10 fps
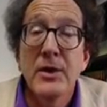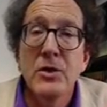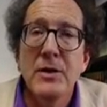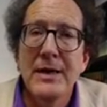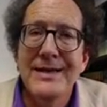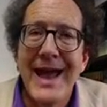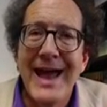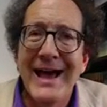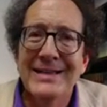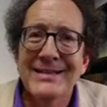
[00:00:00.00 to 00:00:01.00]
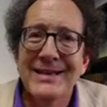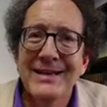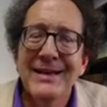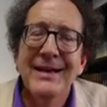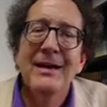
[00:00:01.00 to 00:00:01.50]
you need to ask,
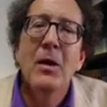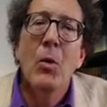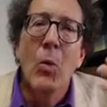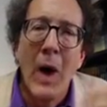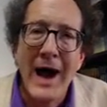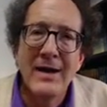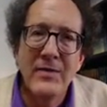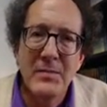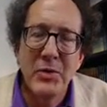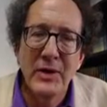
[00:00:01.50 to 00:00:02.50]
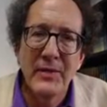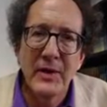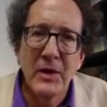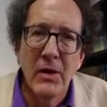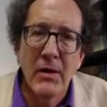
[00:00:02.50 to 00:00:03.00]
why did they put in
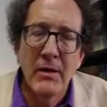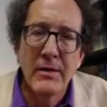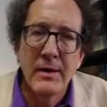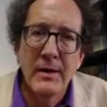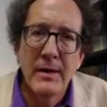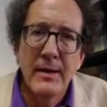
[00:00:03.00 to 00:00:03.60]
the guard?